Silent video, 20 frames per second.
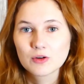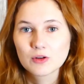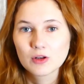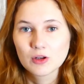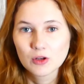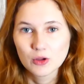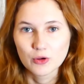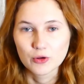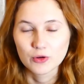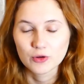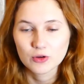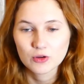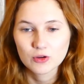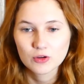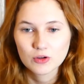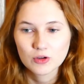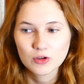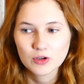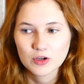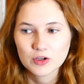learn.
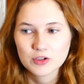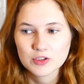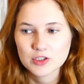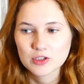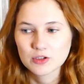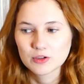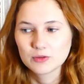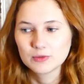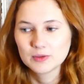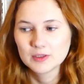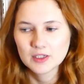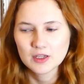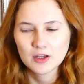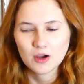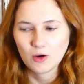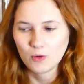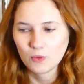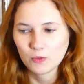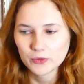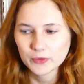So,
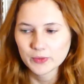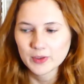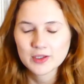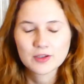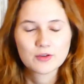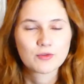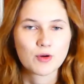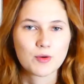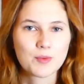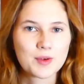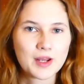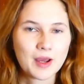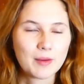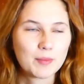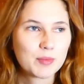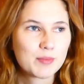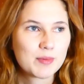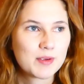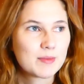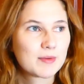all the way growing
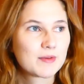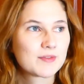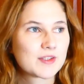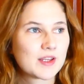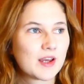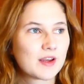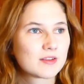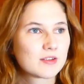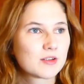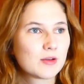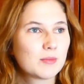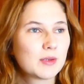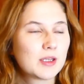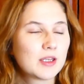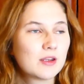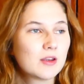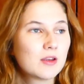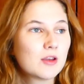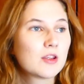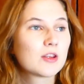up, people have said to
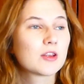me,